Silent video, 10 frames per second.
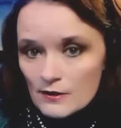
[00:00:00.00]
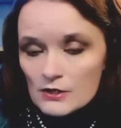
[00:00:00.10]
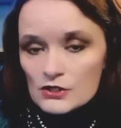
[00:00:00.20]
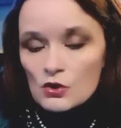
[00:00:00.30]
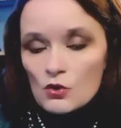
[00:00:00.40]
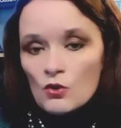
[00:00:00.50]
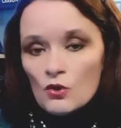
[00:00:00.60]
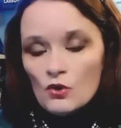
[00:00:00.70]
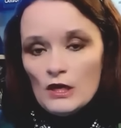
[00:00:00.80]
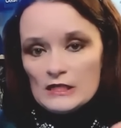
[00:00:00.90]
So
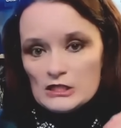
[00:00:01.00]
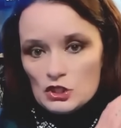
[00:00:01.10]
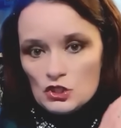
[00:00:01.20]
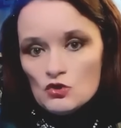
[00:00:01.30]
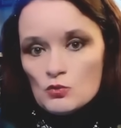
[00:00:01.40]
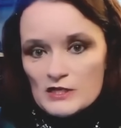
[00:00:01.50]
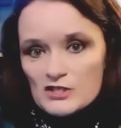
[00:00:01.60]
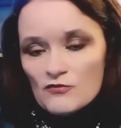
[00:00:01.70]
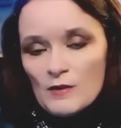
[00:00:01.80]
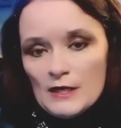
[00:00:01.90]
it's a huge
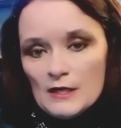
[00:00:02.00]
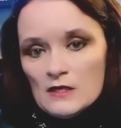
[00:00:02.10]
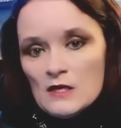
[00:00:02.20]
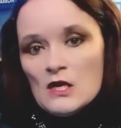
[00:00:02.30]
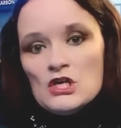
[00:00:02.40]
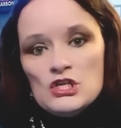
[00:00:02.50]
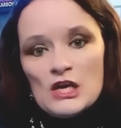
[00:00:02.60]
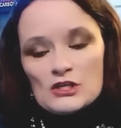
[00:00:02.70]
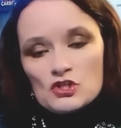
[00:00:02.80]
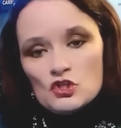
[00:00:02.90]
waste of money.
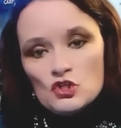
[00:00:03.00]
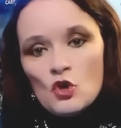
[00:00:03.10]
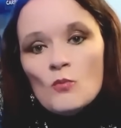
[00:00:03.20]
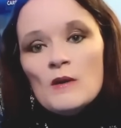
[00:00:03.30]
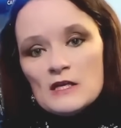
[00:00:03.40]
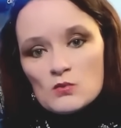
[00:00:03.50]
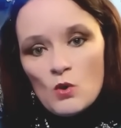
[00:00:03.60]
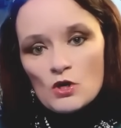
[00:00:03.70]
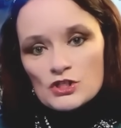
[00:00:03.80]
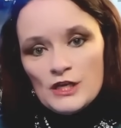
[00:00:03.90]
Next to nobody is
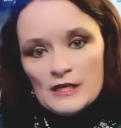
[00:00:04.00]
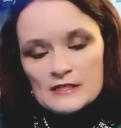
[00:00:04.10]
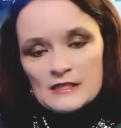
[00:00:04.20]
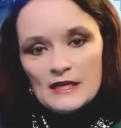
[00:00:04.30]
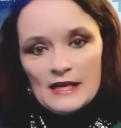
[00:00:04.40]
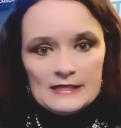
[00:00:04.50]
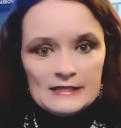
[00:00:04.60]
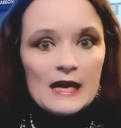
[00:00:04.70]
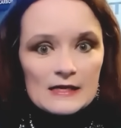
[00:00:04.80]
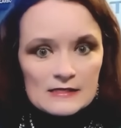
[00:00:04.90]
watching it. And
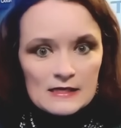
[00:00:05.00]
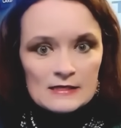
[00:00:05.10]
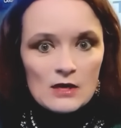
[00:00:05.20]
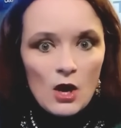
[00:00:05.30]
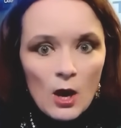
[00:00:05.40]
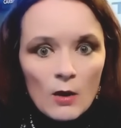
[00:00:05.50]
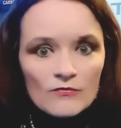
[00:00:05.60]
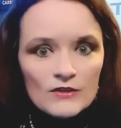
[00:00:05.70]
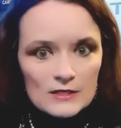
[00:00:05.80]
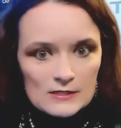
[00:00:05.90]
yes, it's
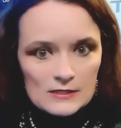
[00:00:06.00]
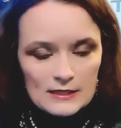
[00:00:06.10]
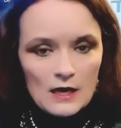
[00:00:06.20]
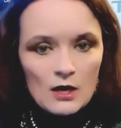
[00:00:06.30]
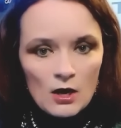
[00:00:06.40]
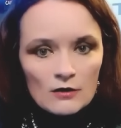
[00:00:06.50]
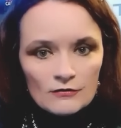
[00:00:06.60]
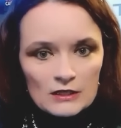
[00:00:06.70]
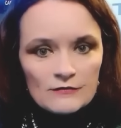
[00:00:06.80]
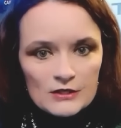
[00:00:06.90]
obviously a
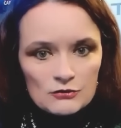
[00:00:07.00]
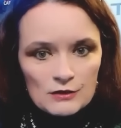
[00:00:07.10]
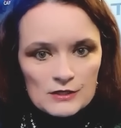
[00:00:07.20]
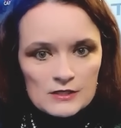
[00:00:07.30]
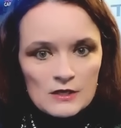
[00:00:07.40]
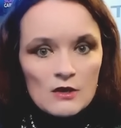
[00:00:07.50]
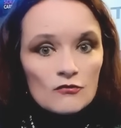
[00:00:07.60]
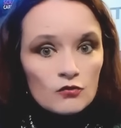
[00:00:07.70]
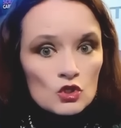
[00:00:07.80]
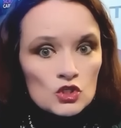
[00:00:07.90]
conflict of interest
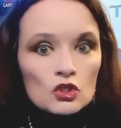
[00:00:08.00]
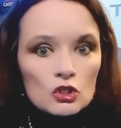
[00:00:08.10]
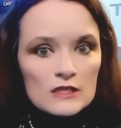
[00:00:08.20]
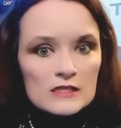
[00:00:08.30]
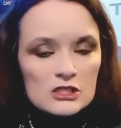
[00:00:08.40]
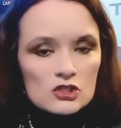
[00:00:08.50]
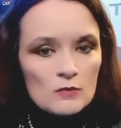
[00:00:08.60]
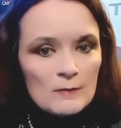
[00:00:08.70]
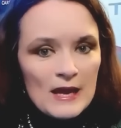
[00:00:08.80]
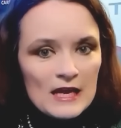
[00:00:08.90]
for journalists to
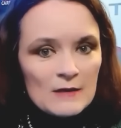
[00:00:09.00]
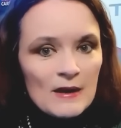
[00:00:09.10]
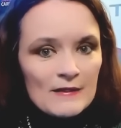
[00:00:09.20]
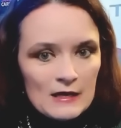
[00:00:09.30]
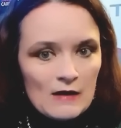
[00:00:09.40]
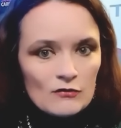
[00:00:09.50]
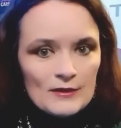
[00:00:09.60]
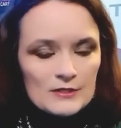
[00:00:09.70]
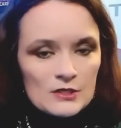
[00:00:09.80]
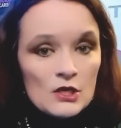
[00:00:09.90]
be paid by the
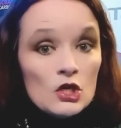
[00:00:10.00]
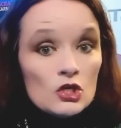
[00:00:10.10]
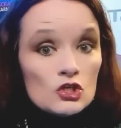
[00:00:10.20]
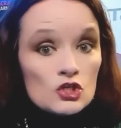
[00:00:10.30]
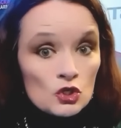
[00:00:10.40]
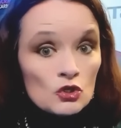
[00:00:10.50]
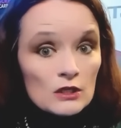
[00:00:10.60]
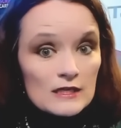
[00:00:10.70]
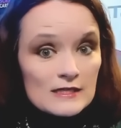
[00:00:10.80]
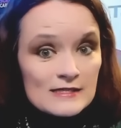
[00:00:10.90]
government.
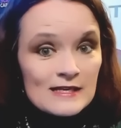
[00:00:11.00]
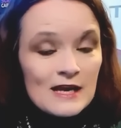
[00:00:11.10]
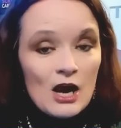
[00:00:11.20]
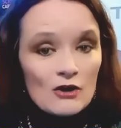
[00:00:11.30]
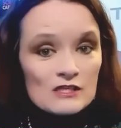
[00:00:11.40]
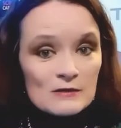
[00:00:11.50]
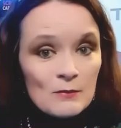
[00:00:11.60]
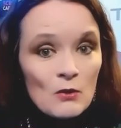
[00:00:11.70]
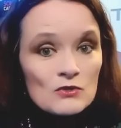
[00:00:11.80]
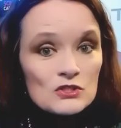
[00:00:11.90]
Journalists are
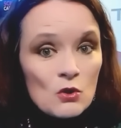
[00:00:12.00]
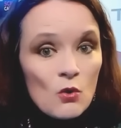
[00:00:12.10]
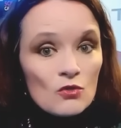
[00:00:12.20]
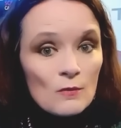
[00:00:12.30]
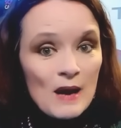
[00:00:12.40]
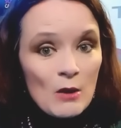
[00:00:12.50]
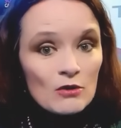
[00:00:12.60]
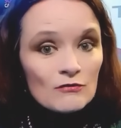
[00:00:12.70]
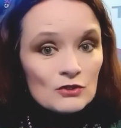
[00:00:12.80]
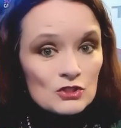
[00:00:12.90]
supposed to hold the
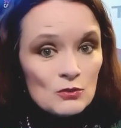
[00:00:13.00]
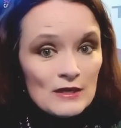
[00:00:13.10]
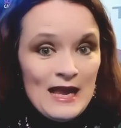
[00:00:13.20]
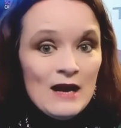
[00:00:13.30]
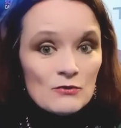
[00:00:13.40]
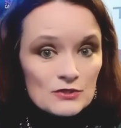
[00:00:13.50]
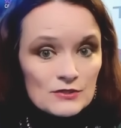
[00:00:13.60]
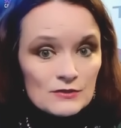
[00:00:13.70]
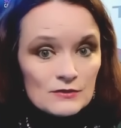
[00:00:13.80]
powerful to account.